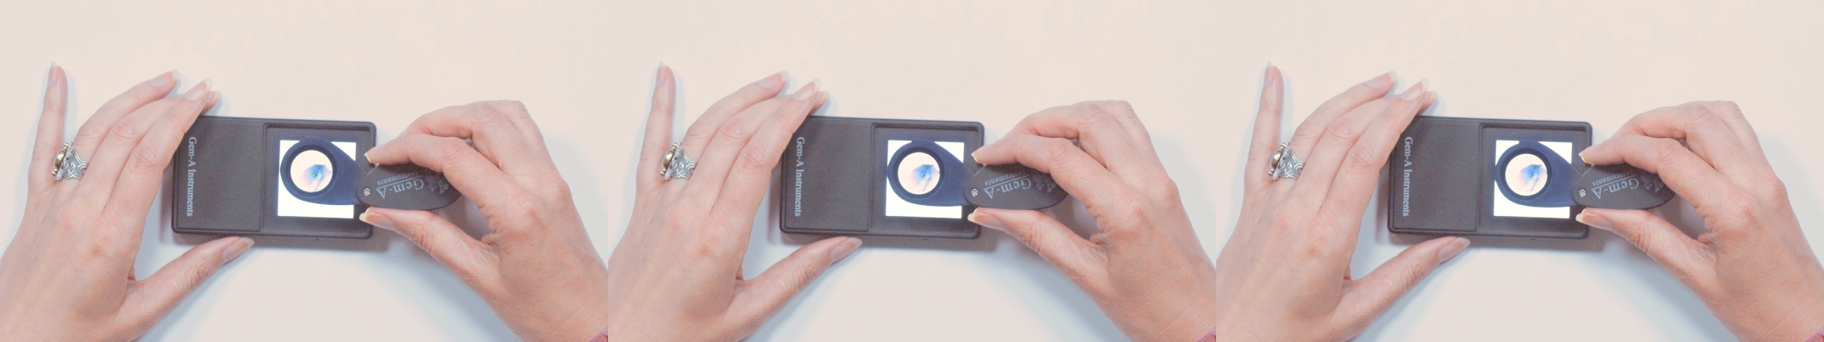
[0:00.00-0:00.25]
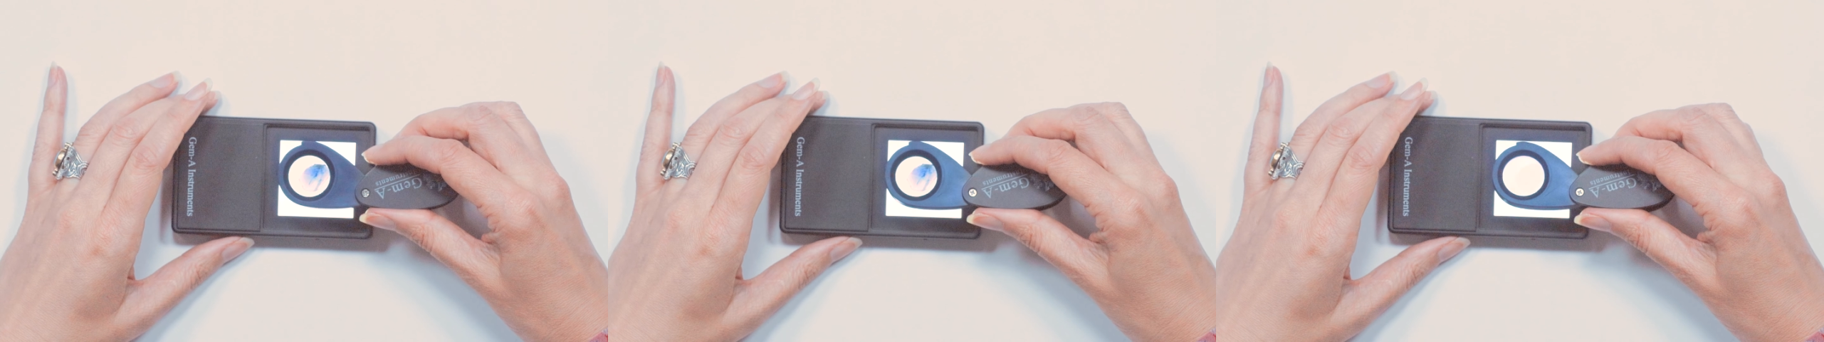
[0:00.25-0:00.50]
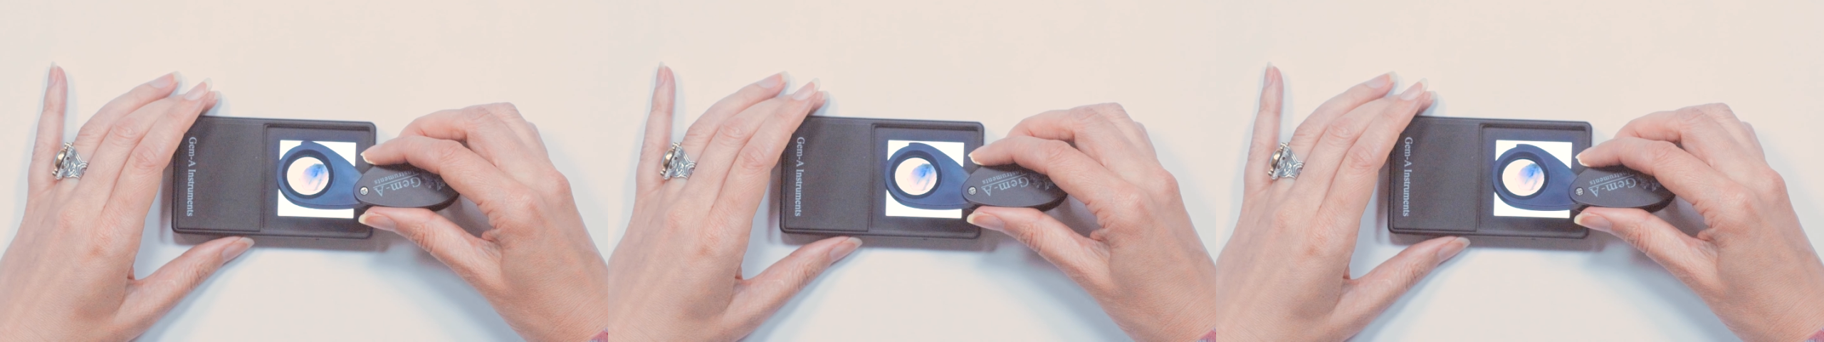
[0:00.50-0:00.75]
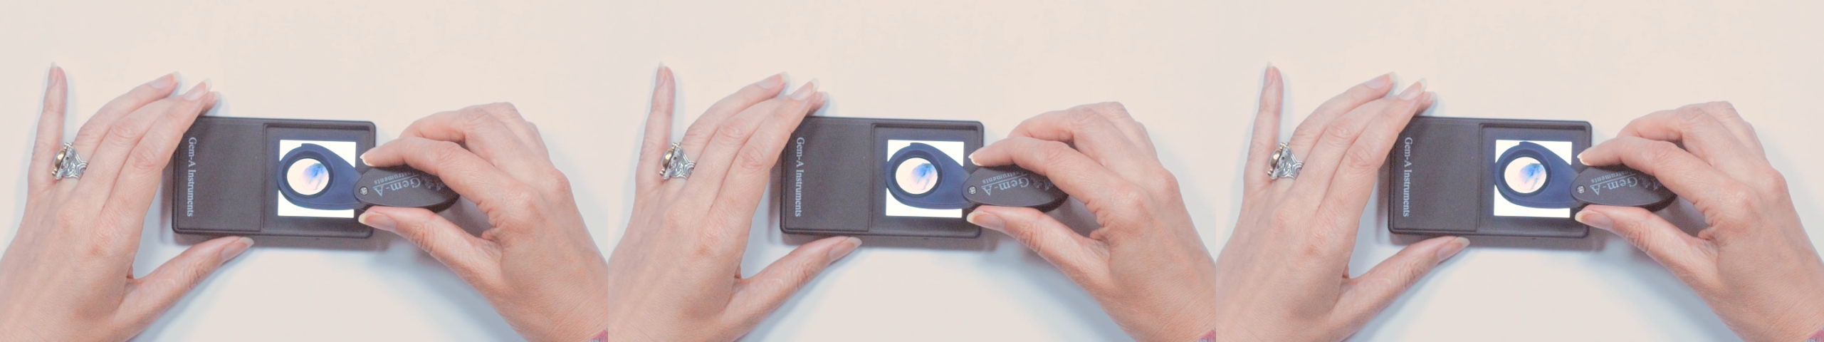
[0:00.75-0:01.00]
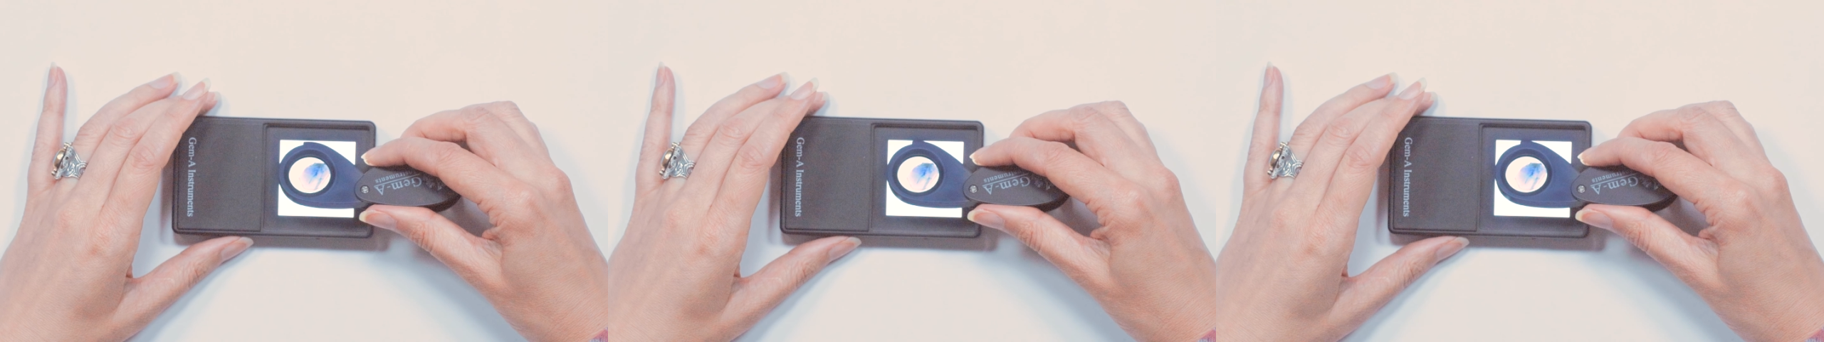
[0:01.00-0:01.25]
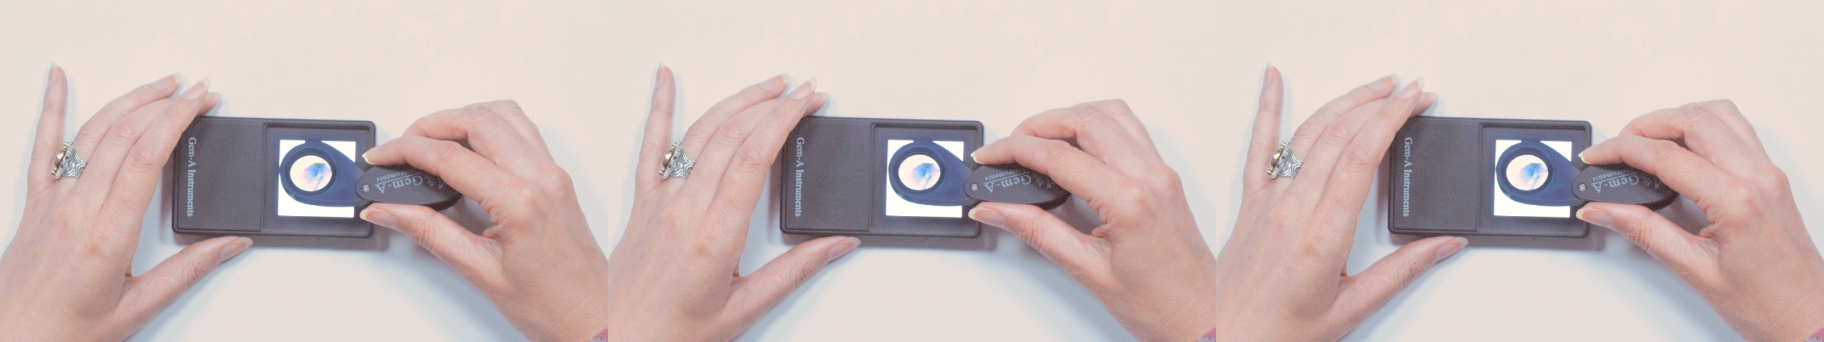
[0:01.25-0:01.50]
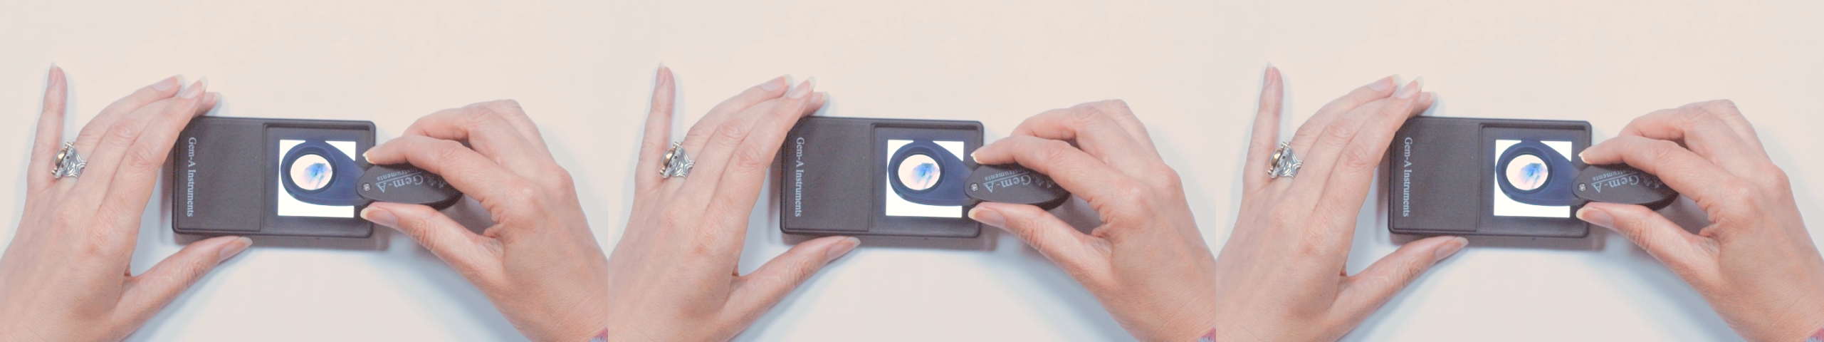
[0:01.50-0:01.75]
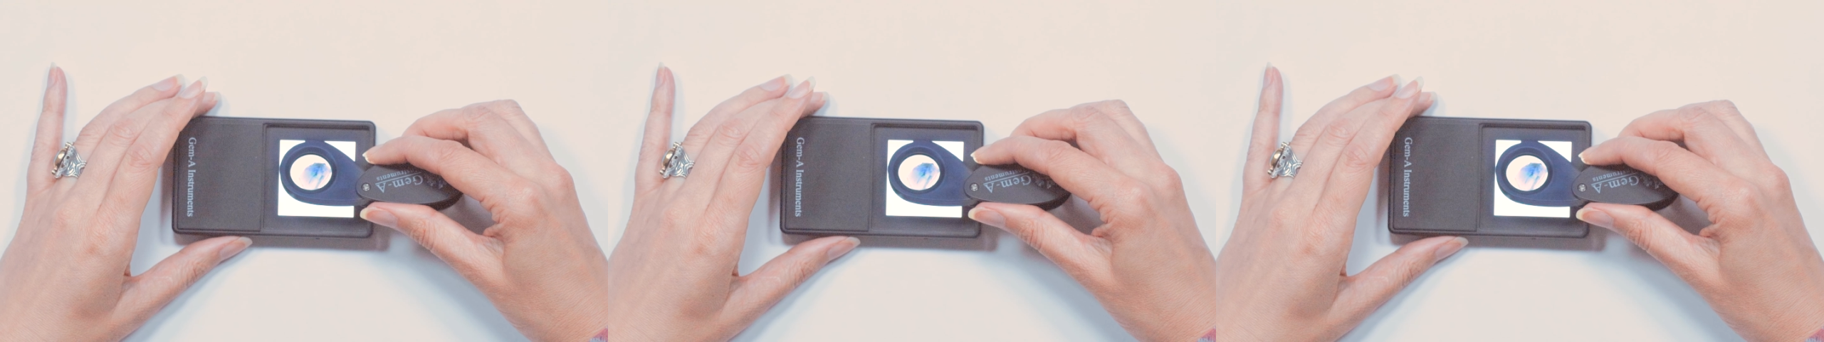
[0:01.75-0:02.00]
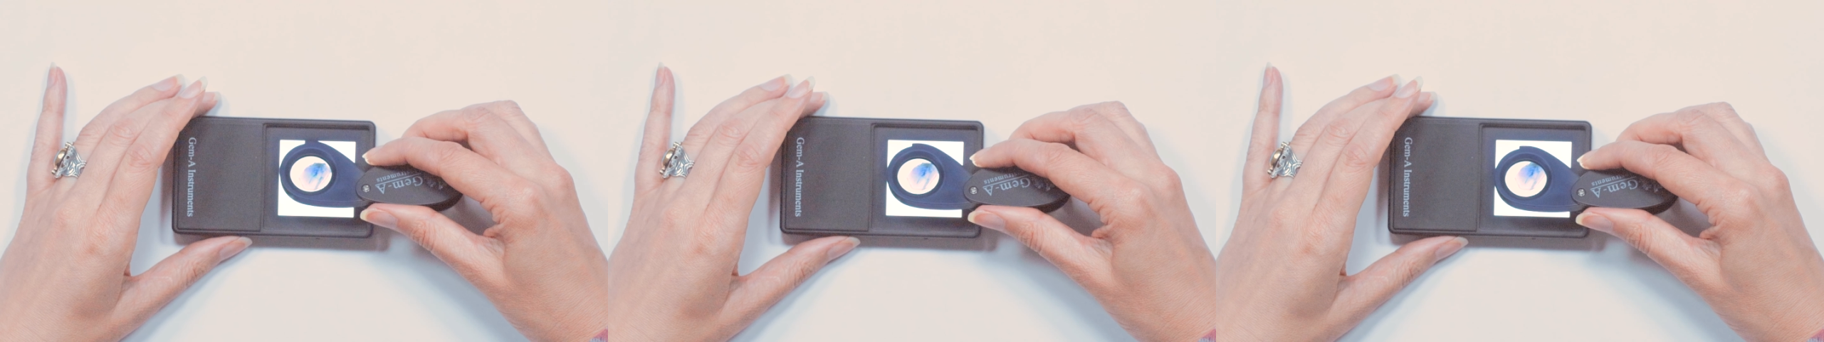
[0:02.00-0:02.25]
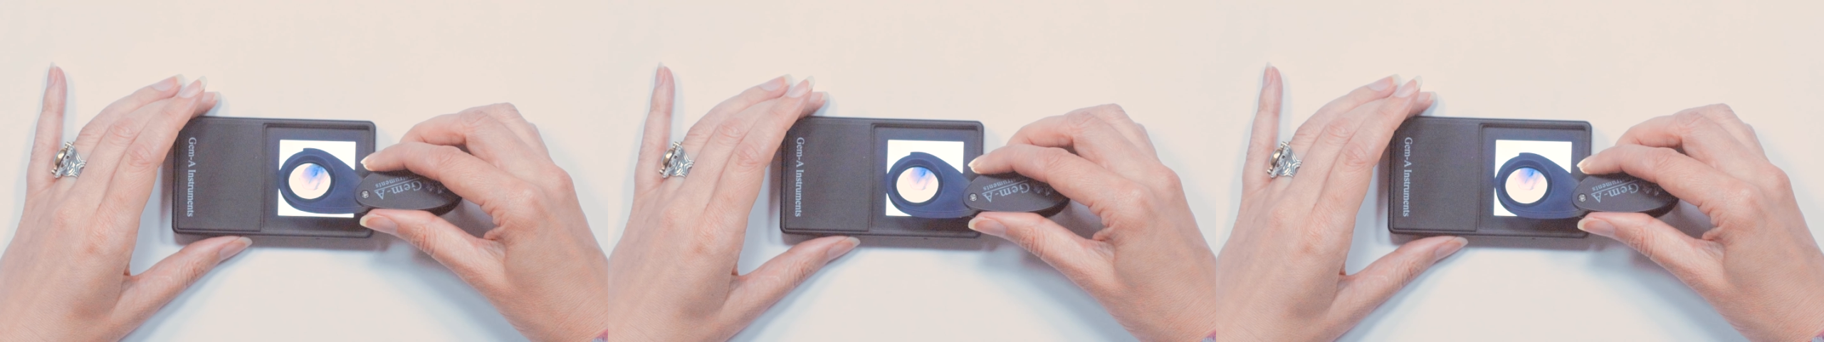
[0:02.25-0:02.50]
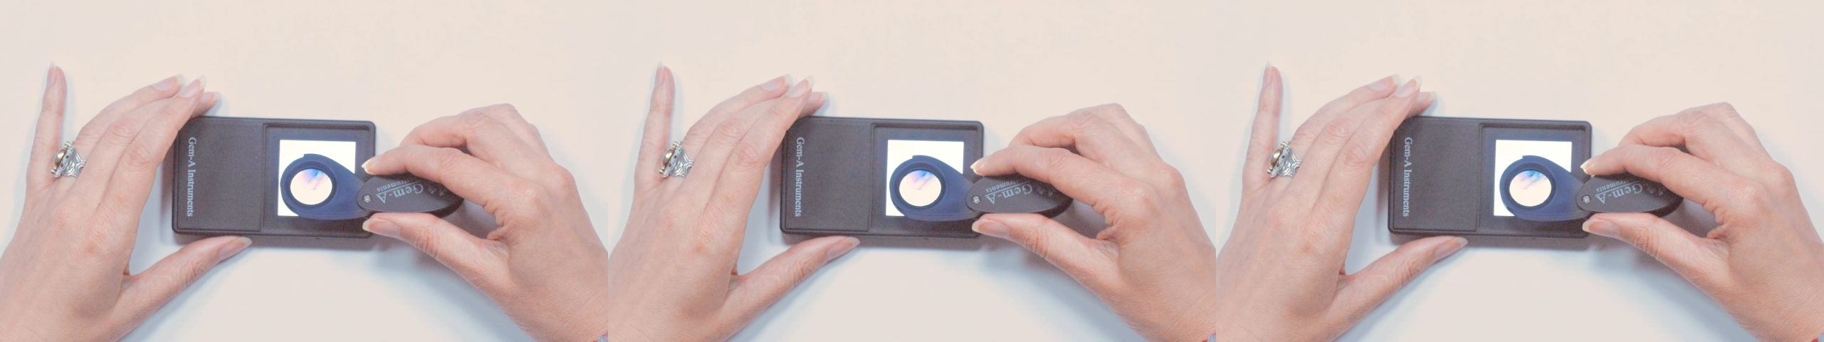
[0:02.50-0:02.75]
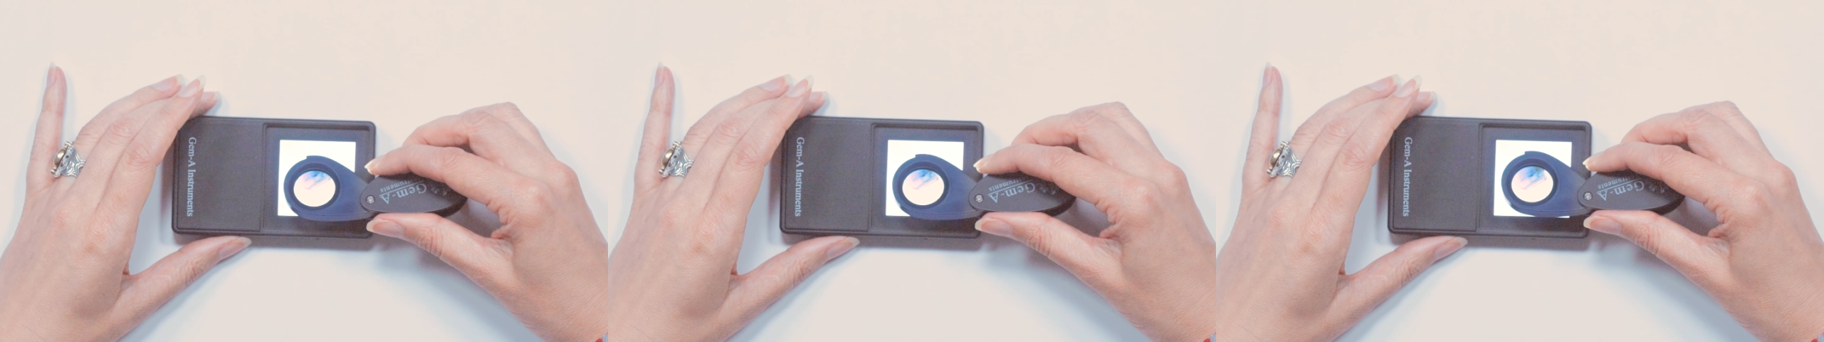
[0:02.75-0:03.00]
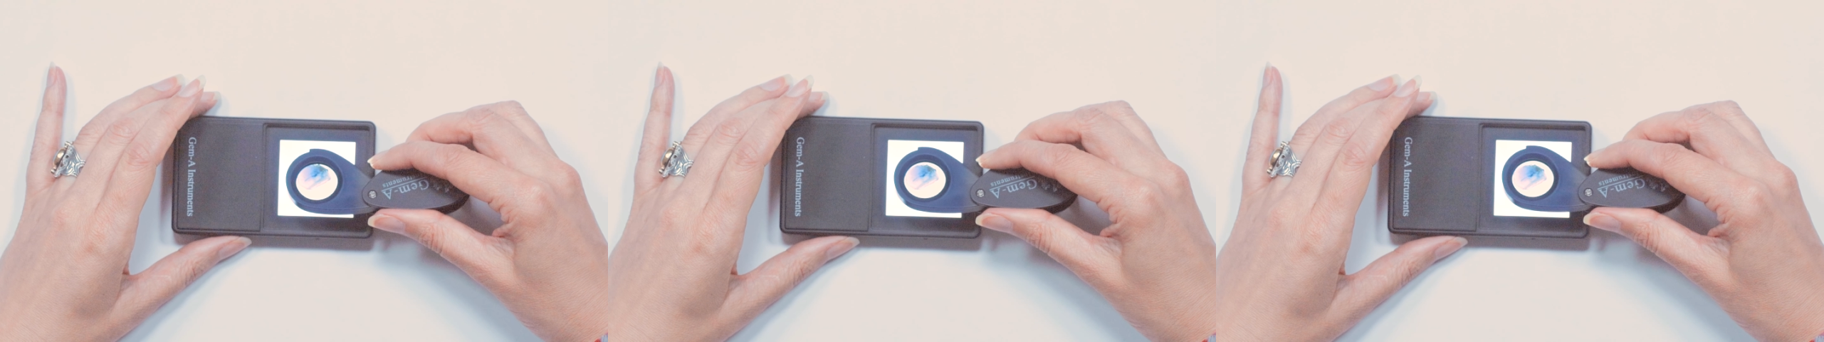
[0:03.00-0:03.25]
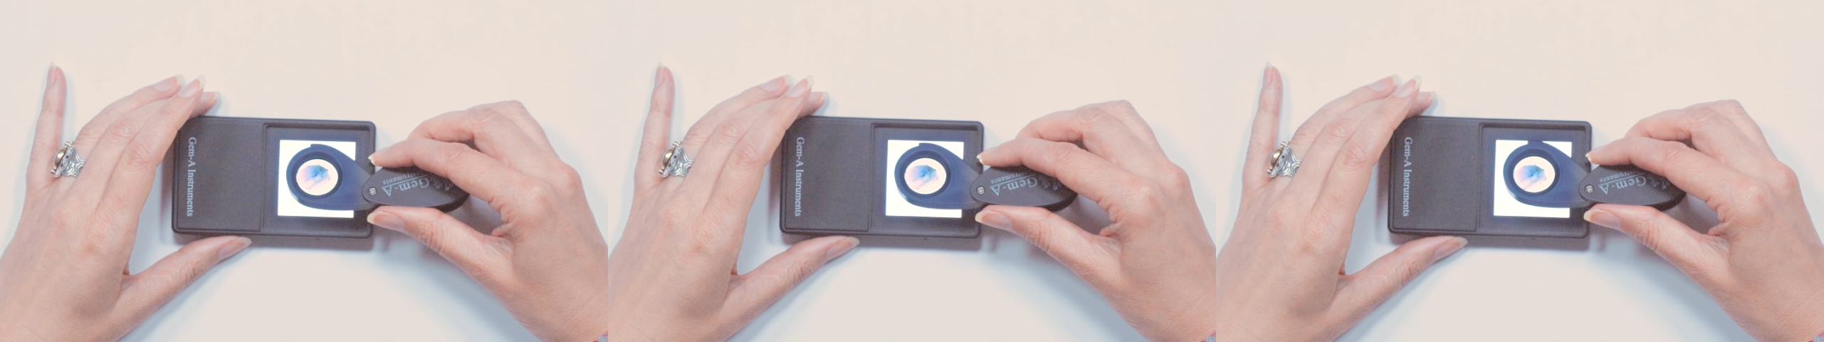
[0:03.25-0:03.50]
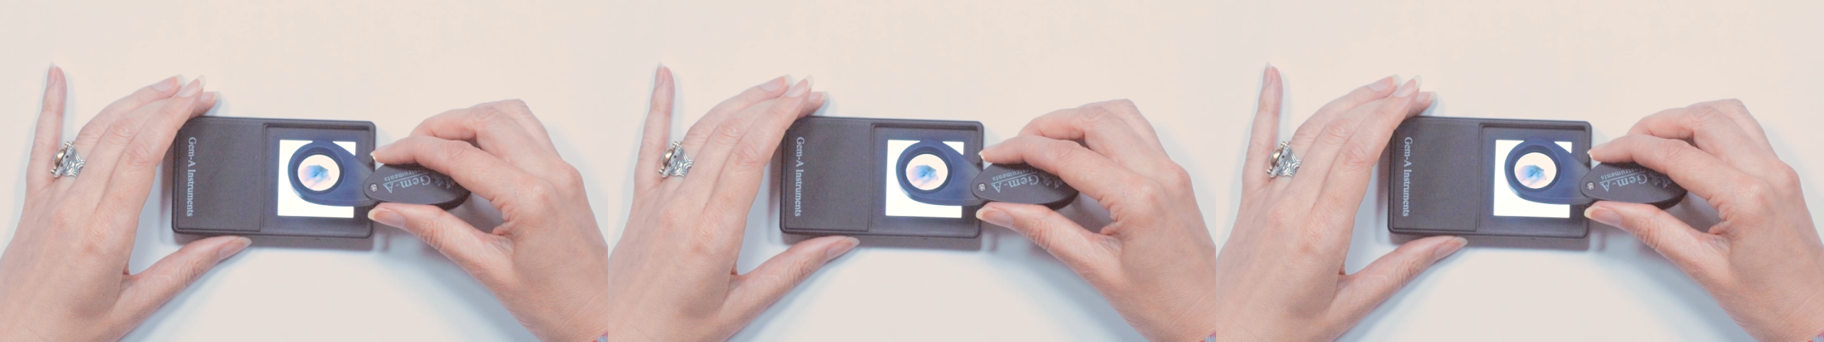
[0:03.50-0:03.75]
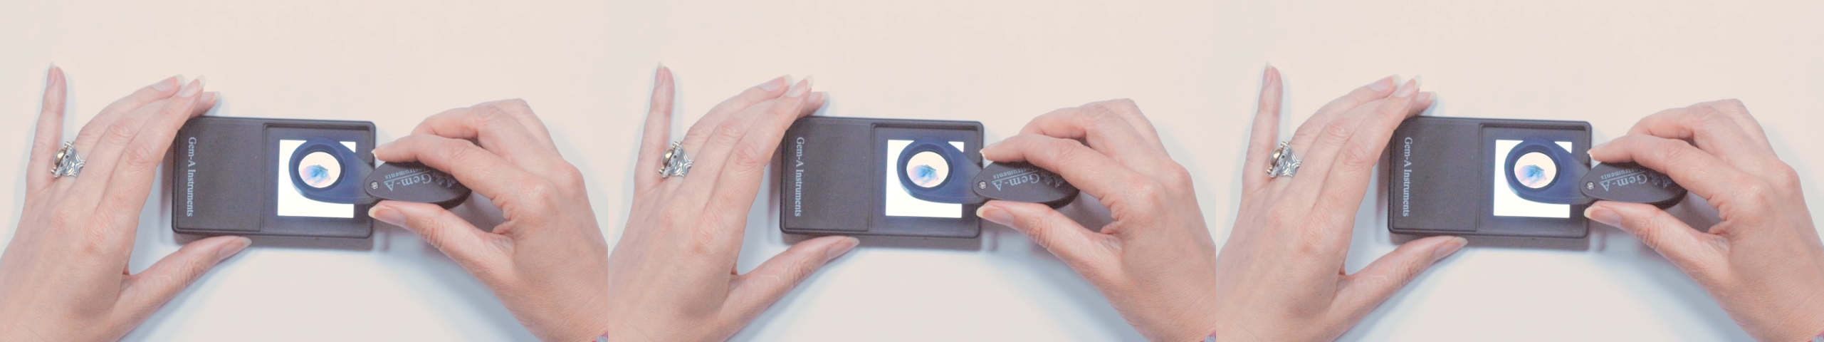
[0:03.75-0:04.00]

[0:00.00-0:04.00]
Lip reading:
(no speaker visible)